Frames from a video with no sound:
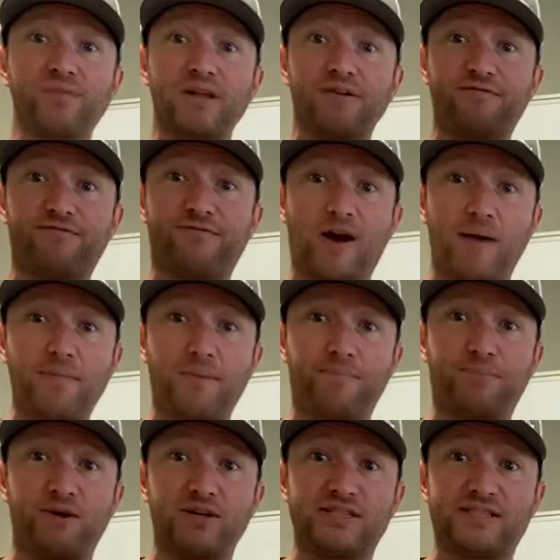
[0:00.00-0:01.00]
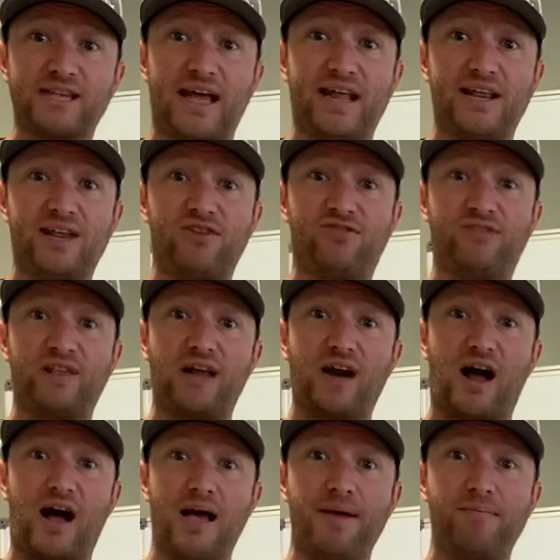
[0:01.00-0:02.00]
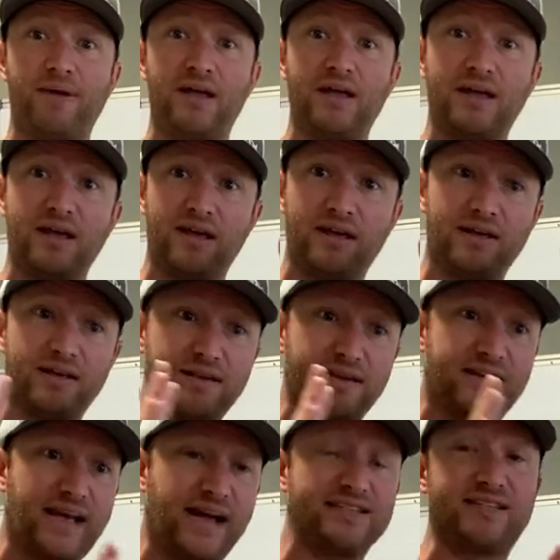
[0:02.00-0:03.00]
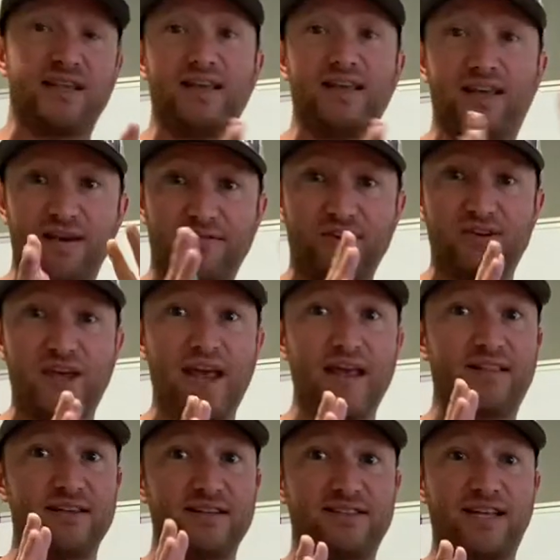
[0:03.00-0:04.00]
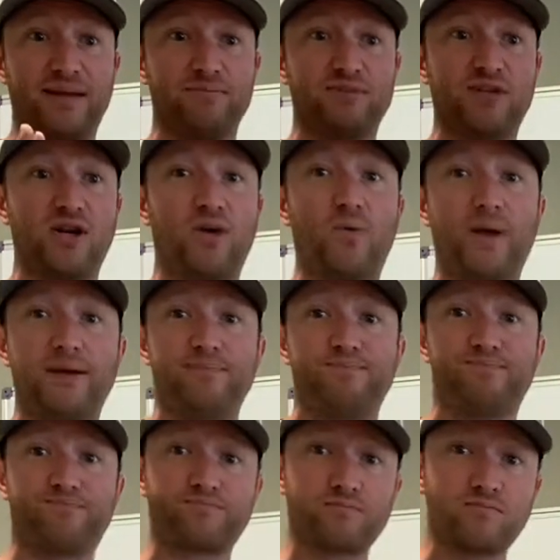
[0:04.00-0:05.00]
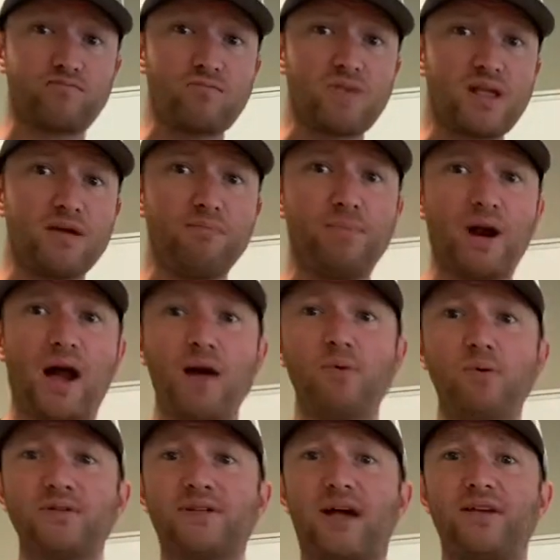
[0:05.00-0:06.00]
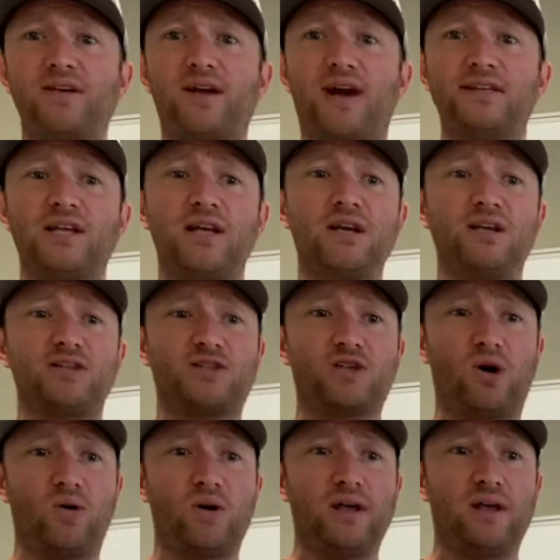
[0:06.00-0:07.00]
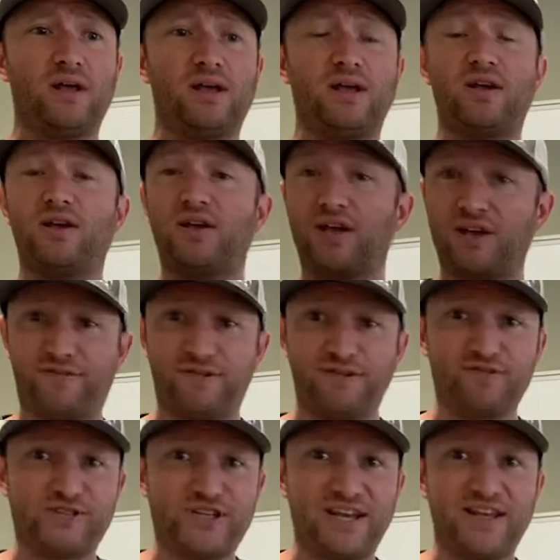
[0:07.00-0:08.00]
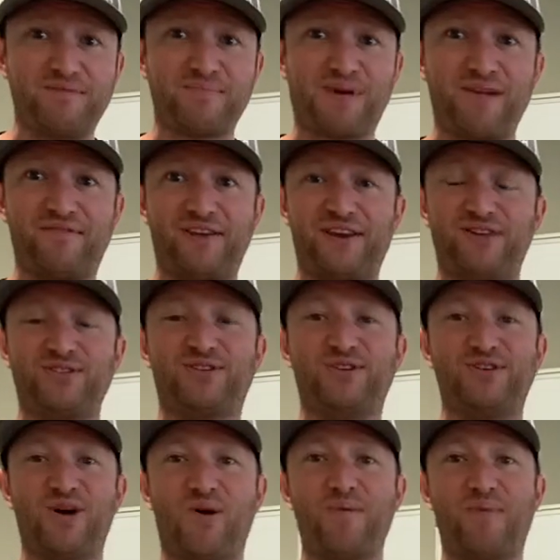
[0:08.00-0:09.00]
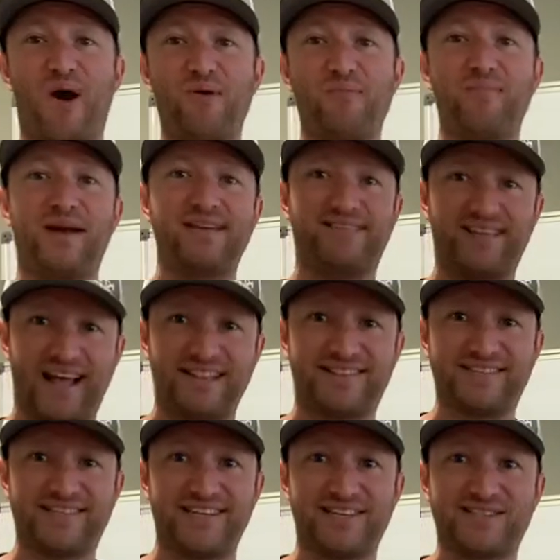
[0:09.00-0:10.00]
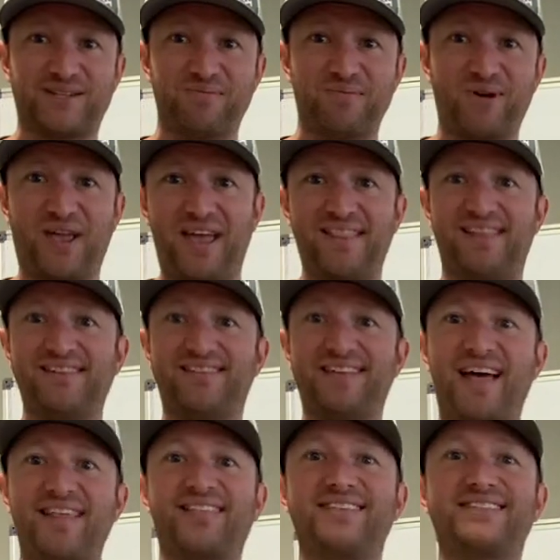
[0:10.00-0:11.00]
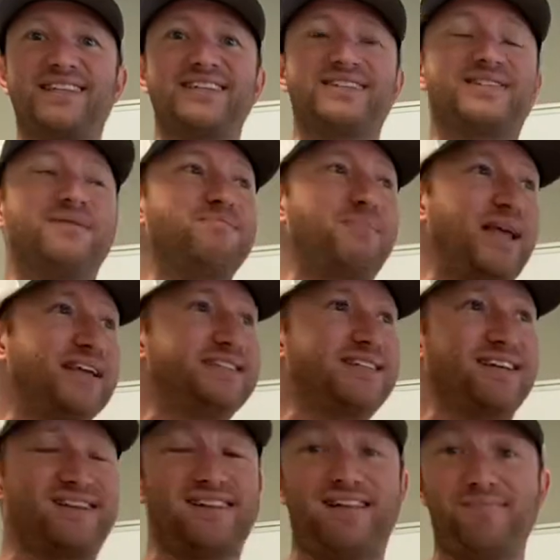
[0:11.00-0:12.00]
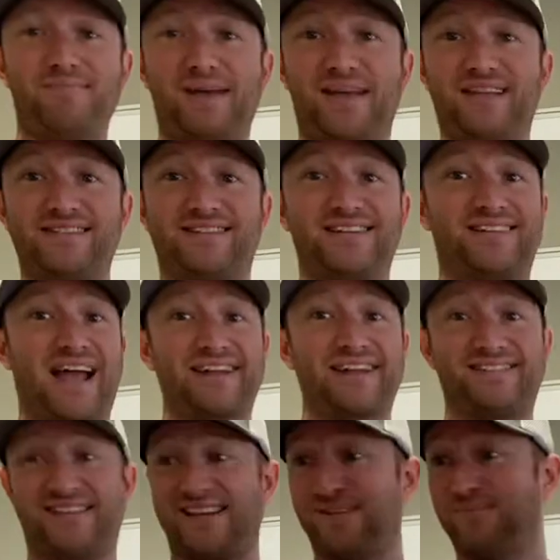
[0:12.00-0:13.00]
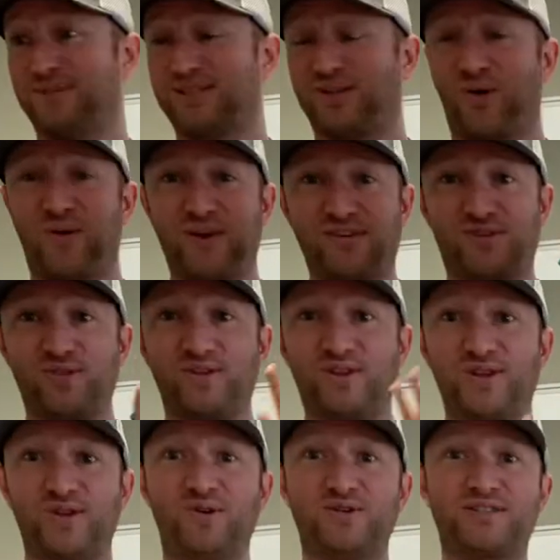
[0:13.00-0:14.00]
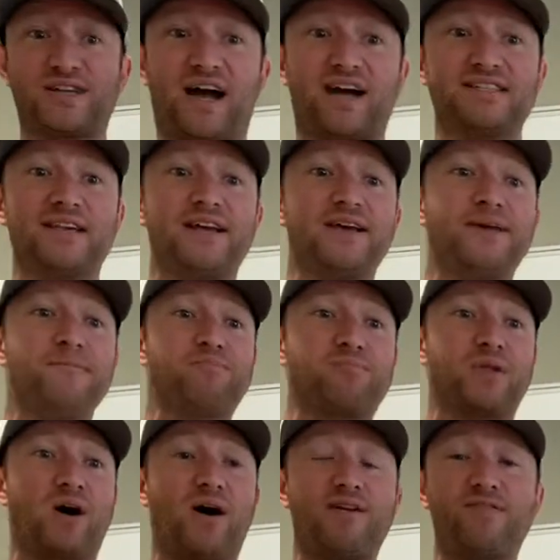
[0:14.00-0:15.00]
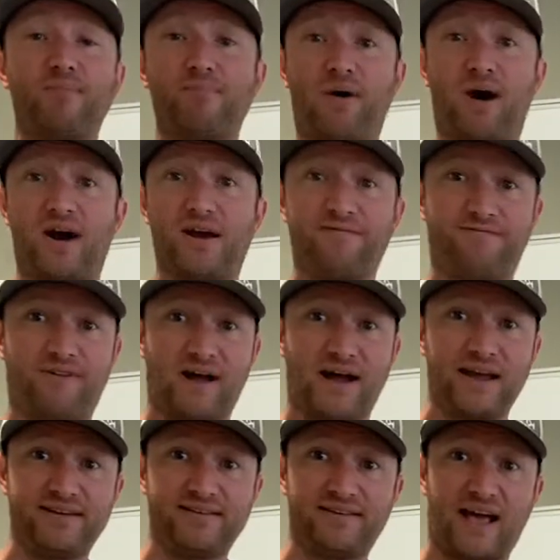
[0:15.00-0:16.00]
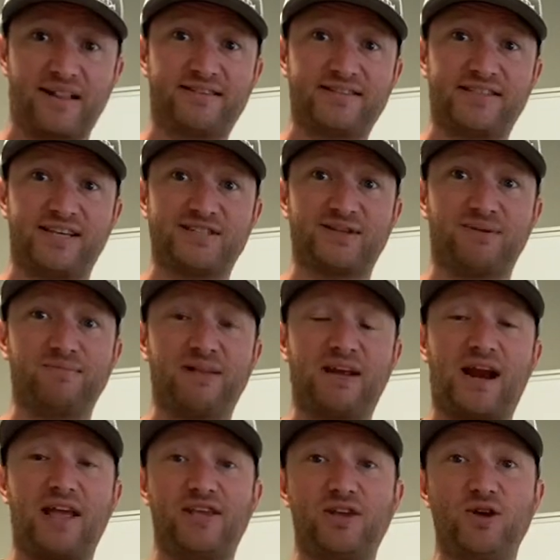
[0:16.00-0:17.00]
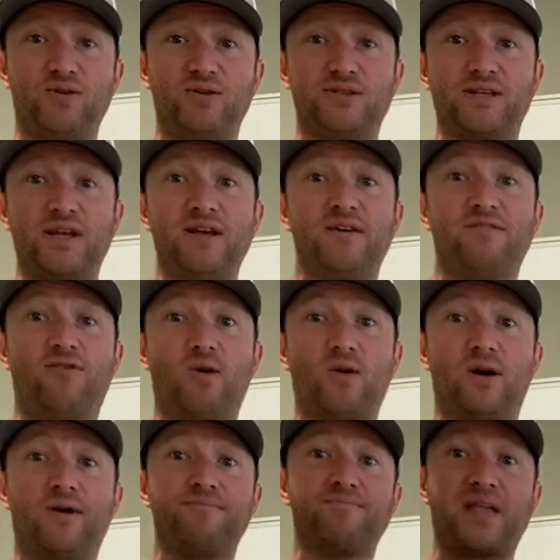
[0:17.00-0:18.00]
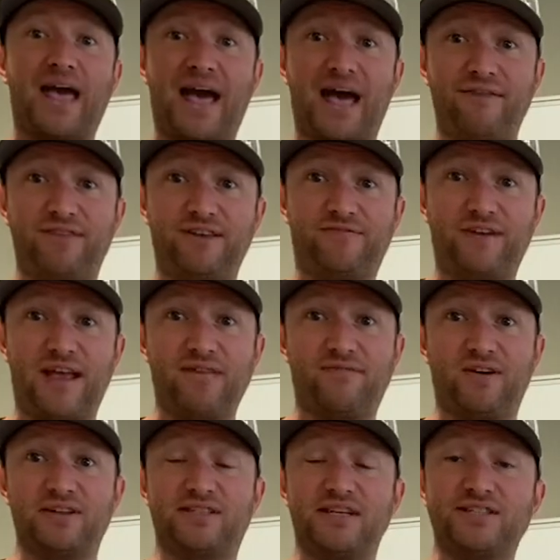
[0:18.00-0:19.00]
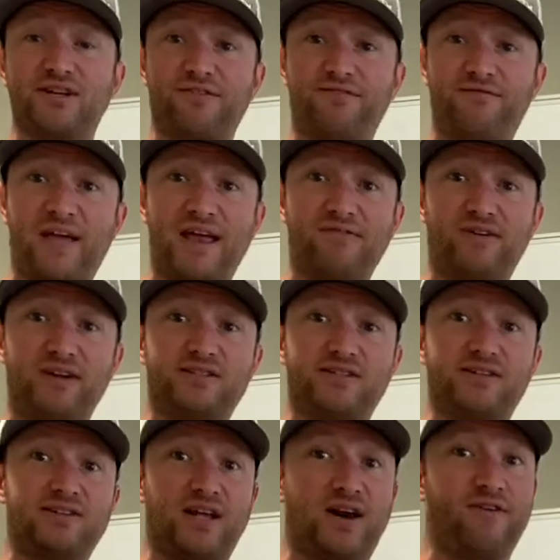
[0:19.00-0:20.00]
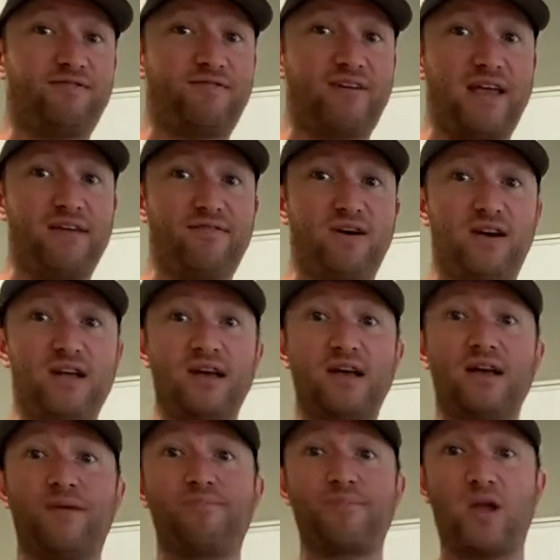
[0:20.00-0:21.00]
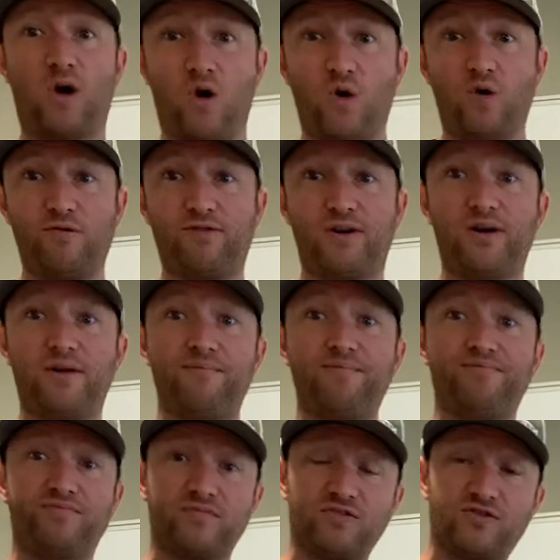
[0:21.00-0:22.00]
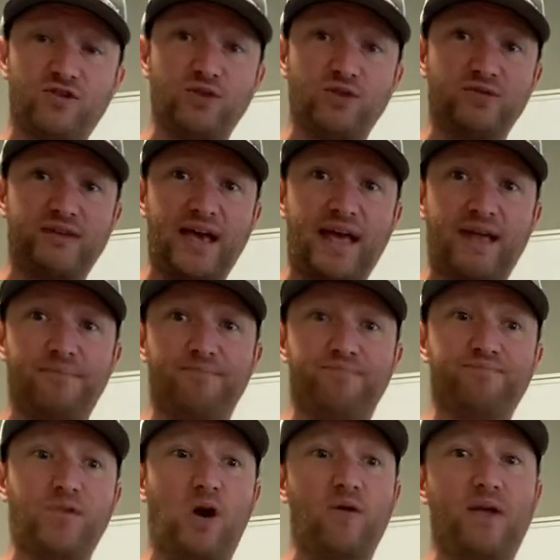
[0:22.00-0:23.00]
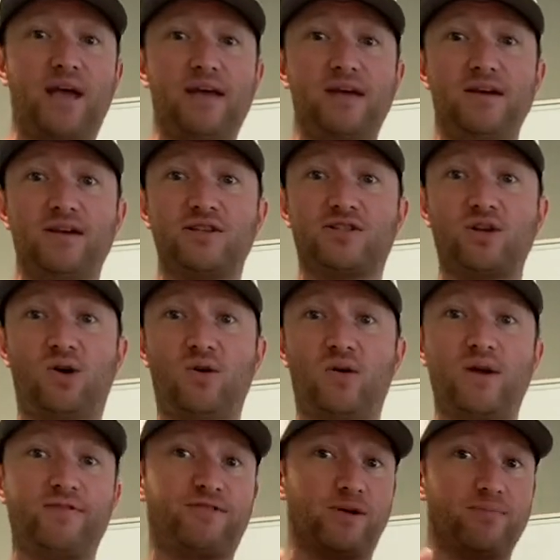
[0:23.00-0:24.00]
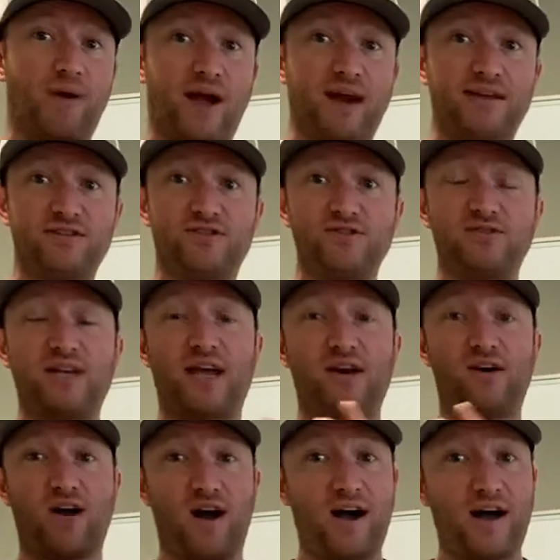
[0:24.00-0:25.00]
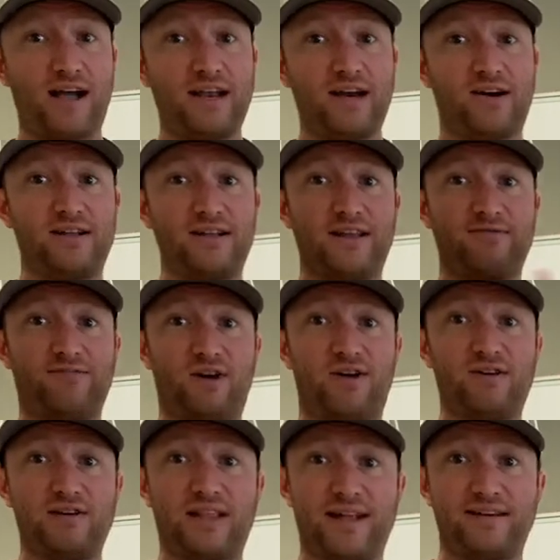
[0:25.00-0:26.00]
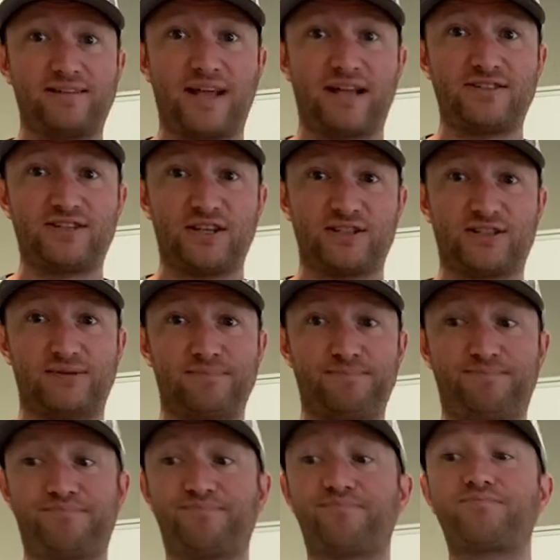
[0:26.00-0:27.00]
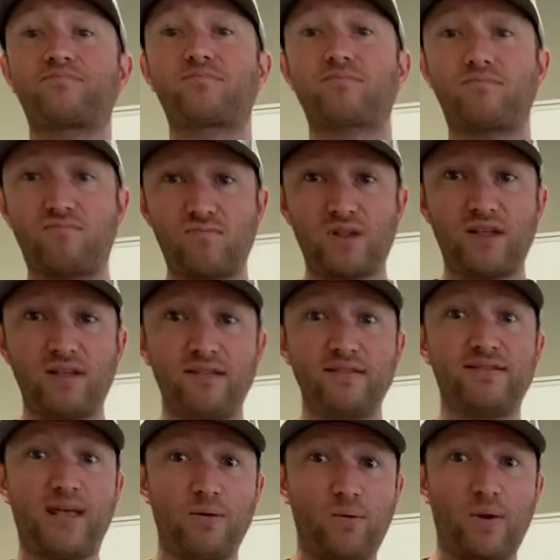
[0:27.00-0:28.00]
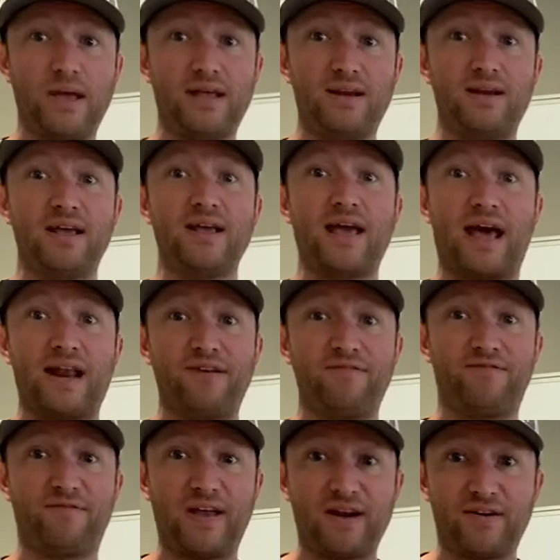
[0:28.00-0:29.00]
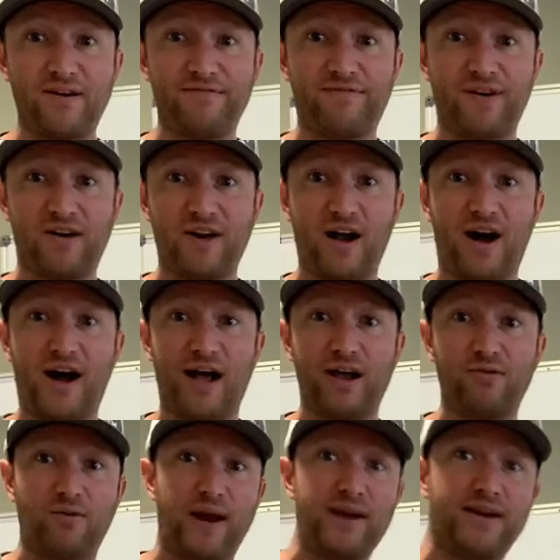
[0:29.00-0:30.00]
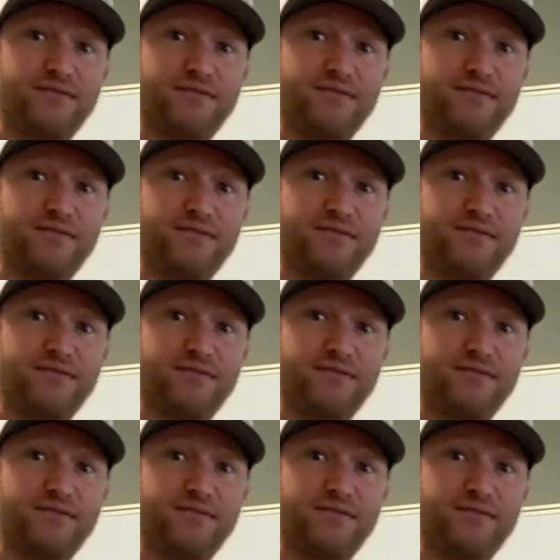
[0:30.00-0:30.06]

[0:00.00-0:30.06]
from a percentage that I'm guessing, give or take, that this team's gonna win. But I will tell you guys, so if you've seen my videos, you know about my death system, okay? The death system basically means that that team is going to lose, guys. Now, I have a modified death system that I use for heavy favorites. These are favorites that are favored over 210, okay? So if they're minus 210 or higher and they fall into that death system, they win at a very, very high rate.